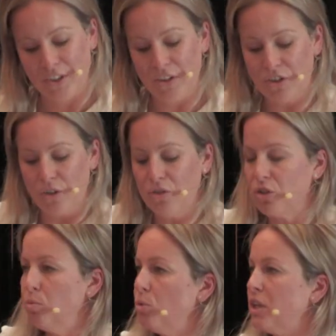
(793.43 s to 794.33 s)
You don't
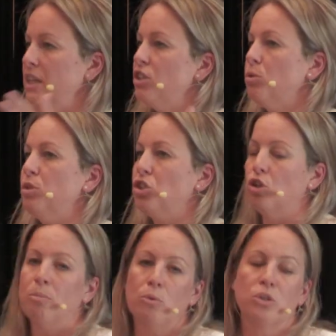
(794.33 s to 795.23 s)
just walk into a
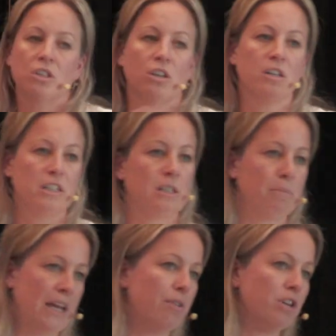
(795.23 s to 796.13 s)
job or start as a
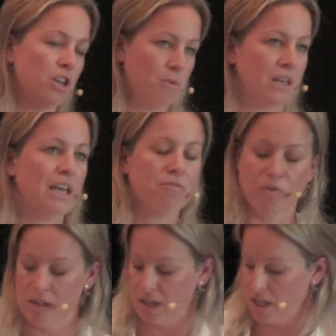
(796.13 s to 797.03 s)
parent knowing
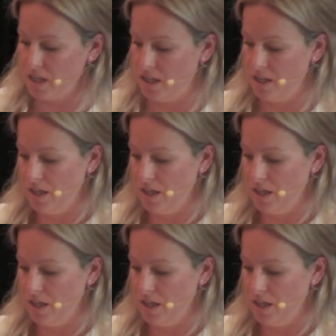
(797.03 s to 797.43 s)
everything.